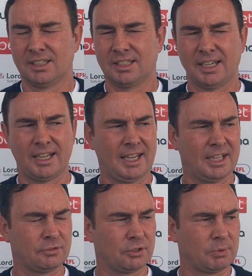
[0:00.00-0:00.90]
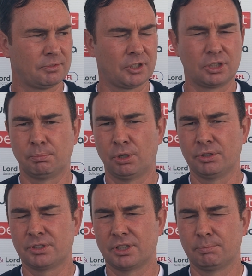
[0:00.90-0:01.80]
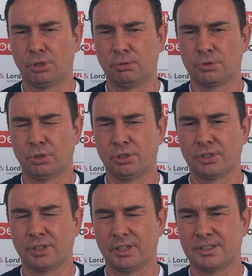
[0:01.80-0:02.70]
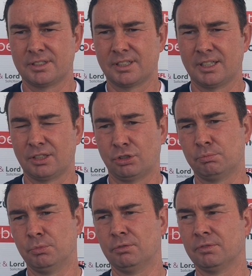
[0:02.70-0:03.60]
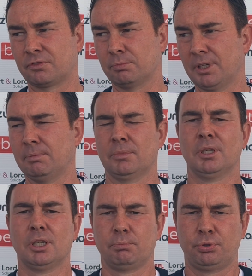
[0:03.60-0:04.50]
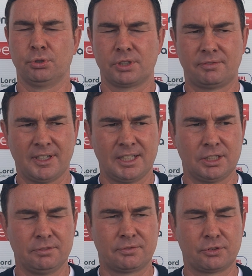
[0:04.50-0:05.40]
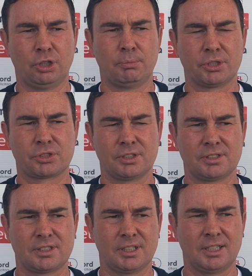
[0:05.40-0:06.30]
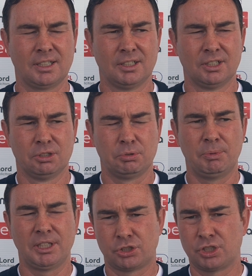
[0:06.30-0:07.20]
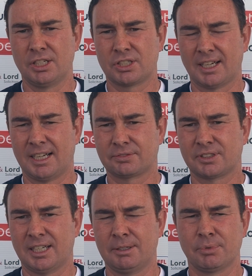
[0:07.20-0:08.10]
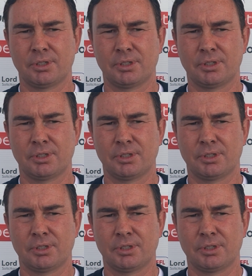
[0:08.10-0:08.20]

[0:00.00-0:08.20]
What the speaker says: get ahead of him and flick the ball into the bottom corner, and good movement from him, poor defending from us, and we made a change at half-time.